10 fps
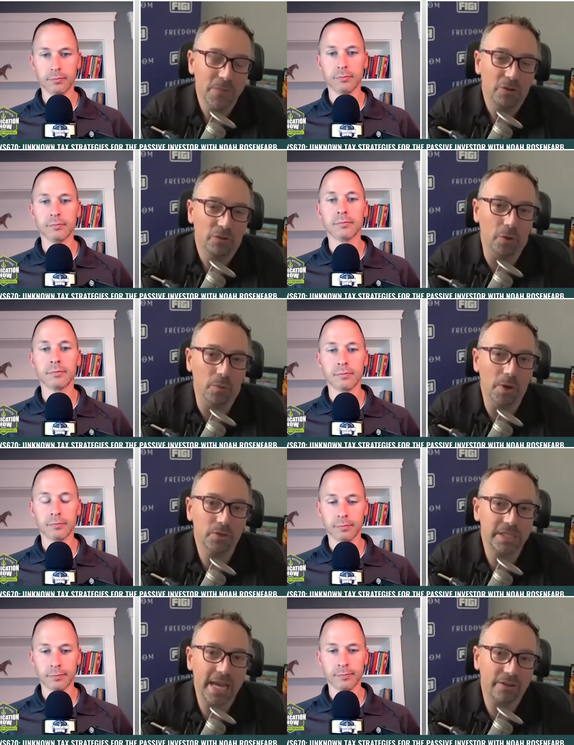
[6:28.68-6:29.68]
Speaker 1: So,
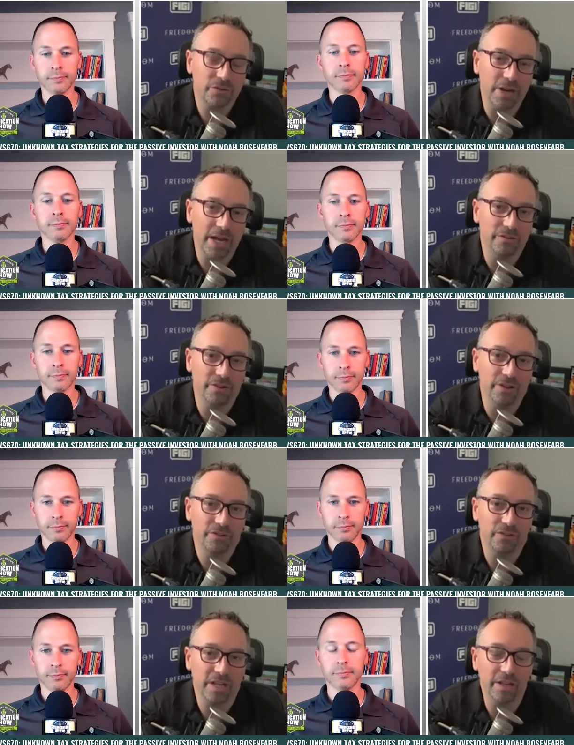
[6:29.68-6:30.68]
most tax
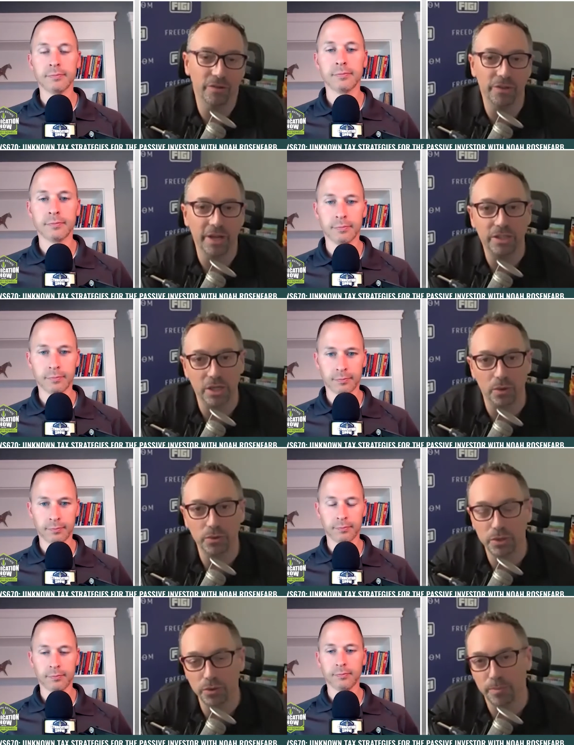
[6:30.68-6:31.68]
strategists either they
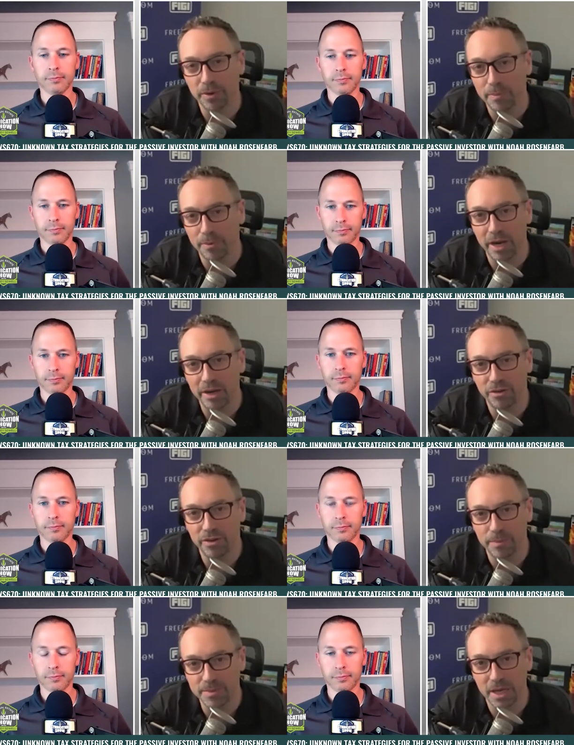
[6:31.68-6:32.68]
don't do the
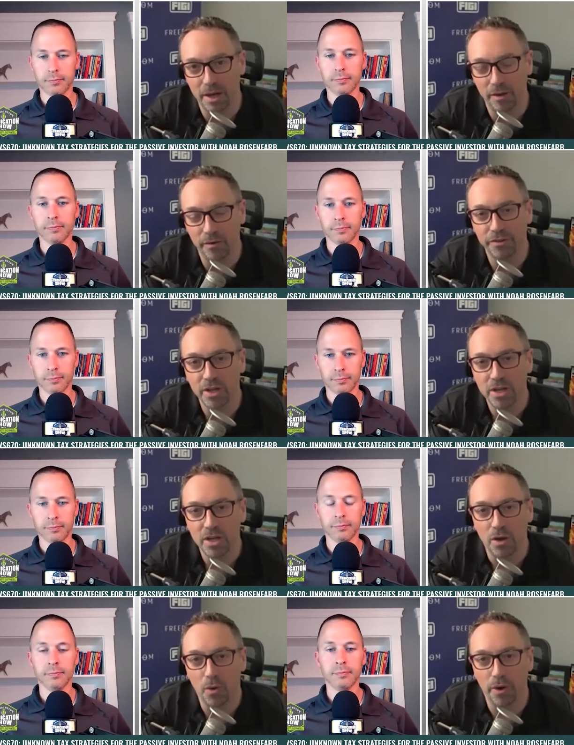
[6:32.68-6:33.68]
preparation themselves,
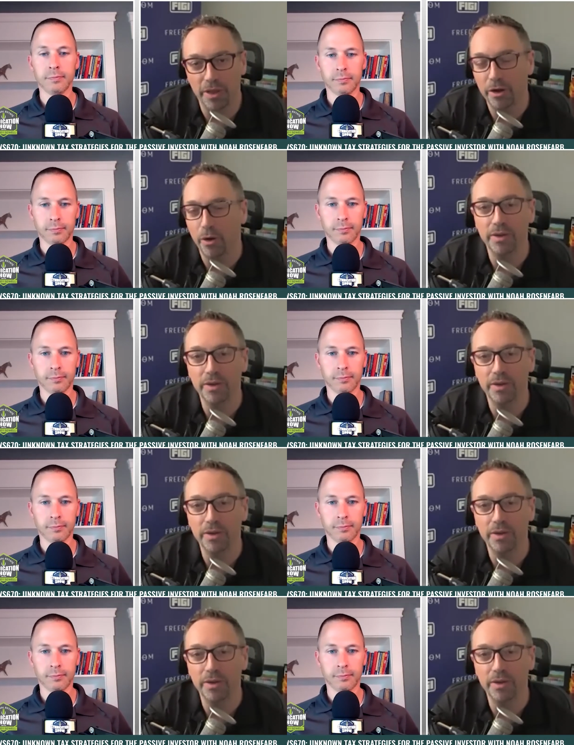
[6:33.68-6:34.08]
or they don't